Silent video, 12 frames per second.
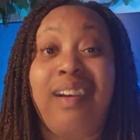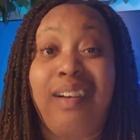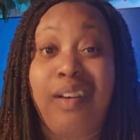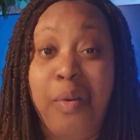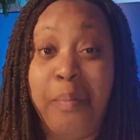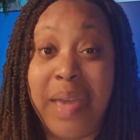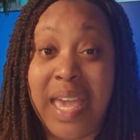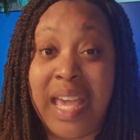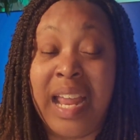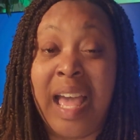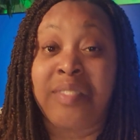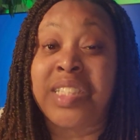all
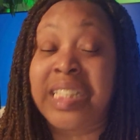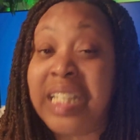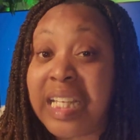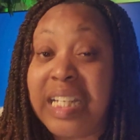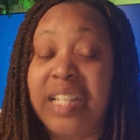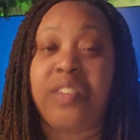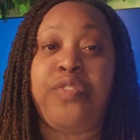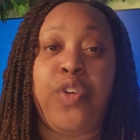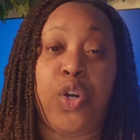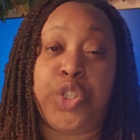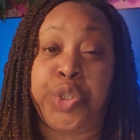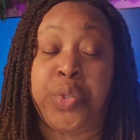man have sinned and
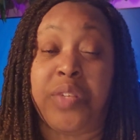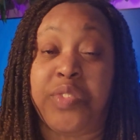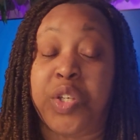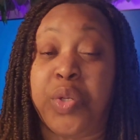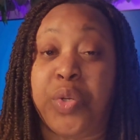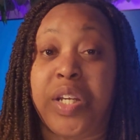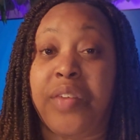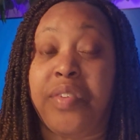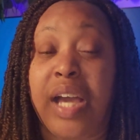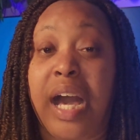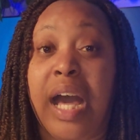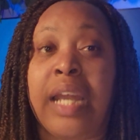fall short of the glory of
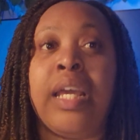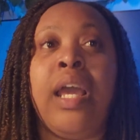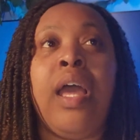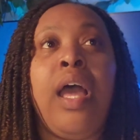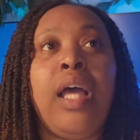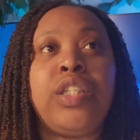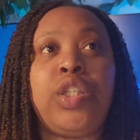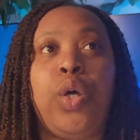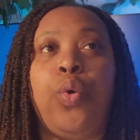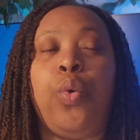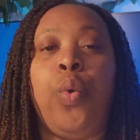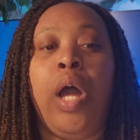God.
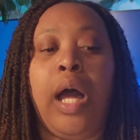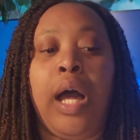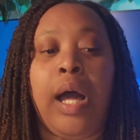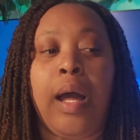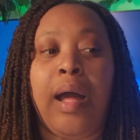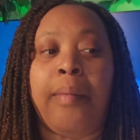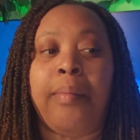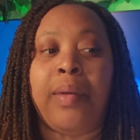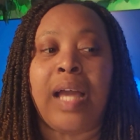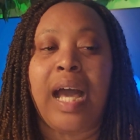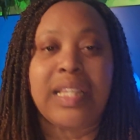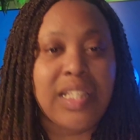So um,
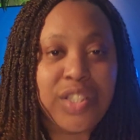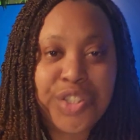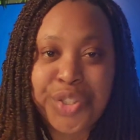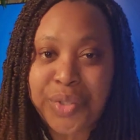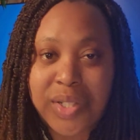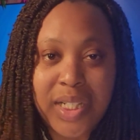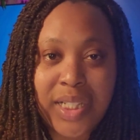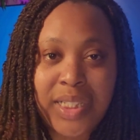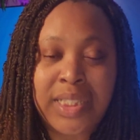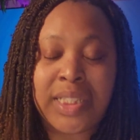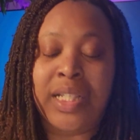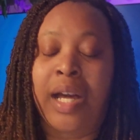God didn't destroy
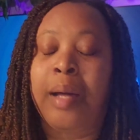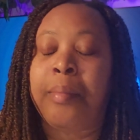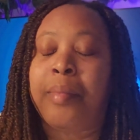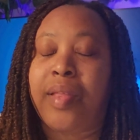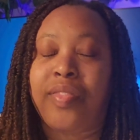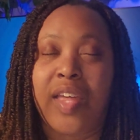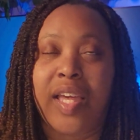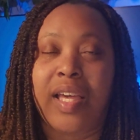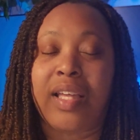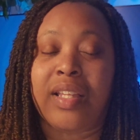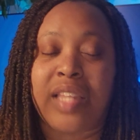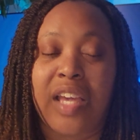us, um, and
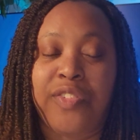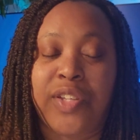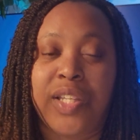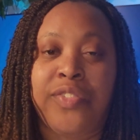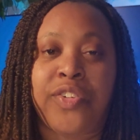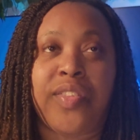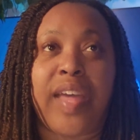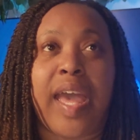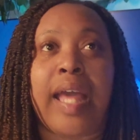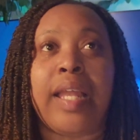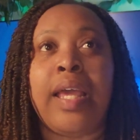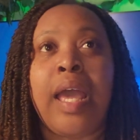thank, thankfully for
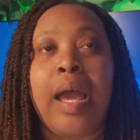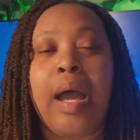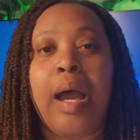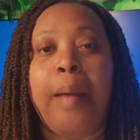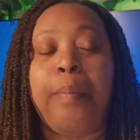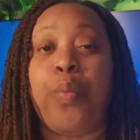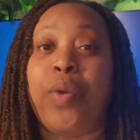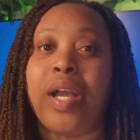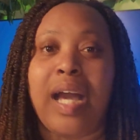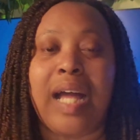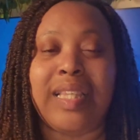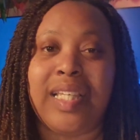that. Uh, but what
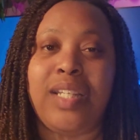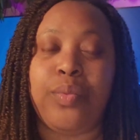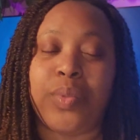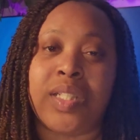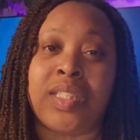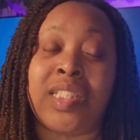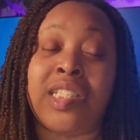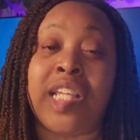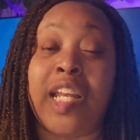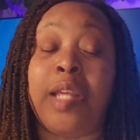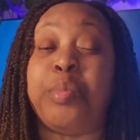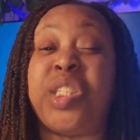God did was
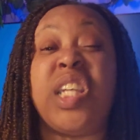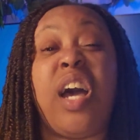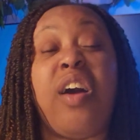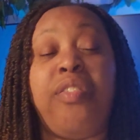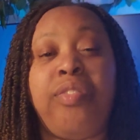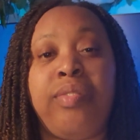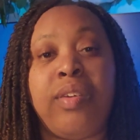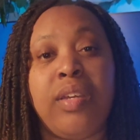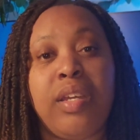send himself